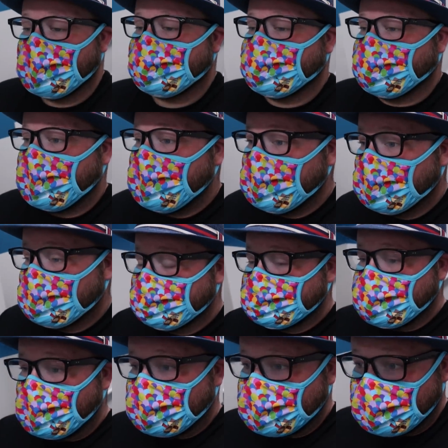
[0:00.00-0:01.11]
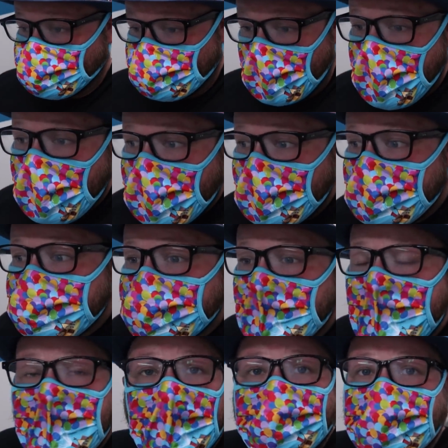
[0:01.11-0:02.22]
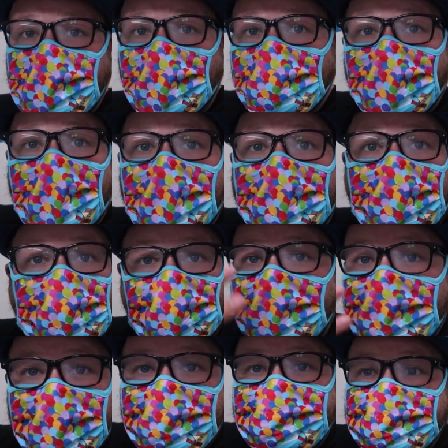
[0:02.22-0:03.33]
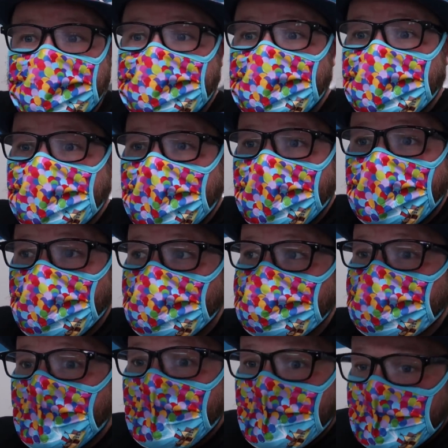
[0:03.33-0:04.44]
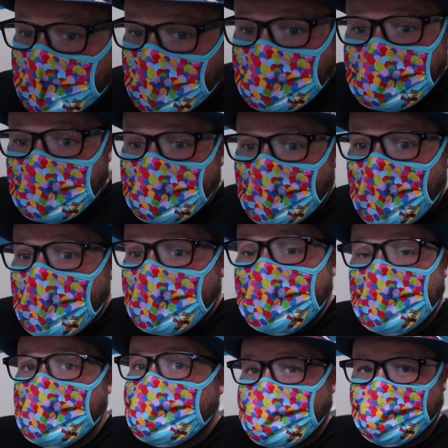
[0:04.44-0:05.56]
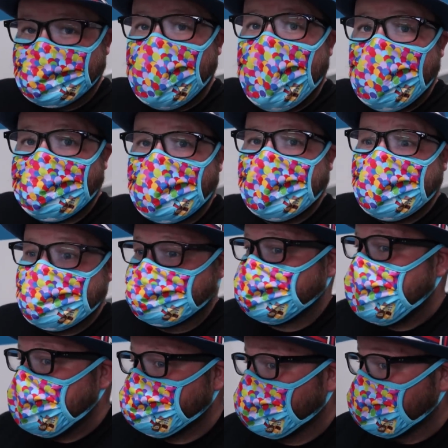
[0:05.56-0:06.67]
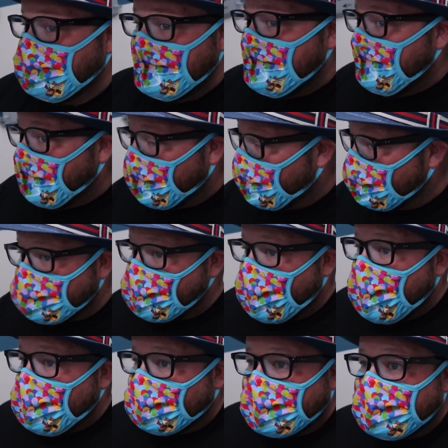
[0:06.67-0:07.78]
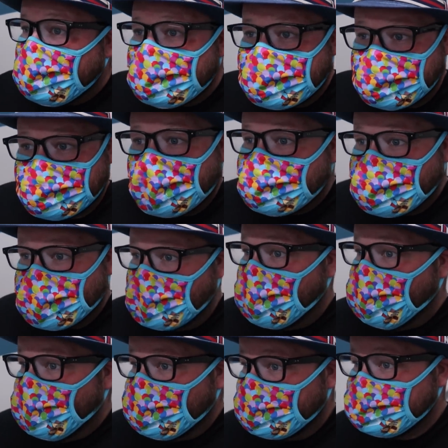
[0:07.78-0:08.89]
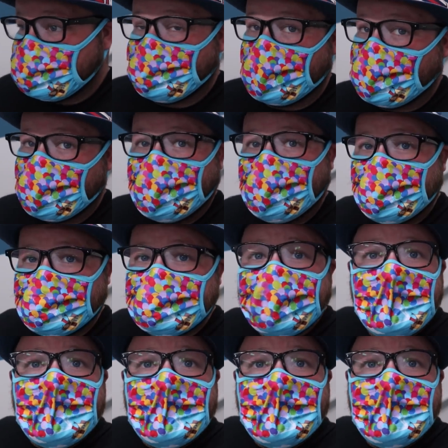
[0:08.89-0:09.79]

you're afraid of darker rides, if you don't like 3D simulators, there's a lot of issues happening on the ride, but overall, it is such a cool experience.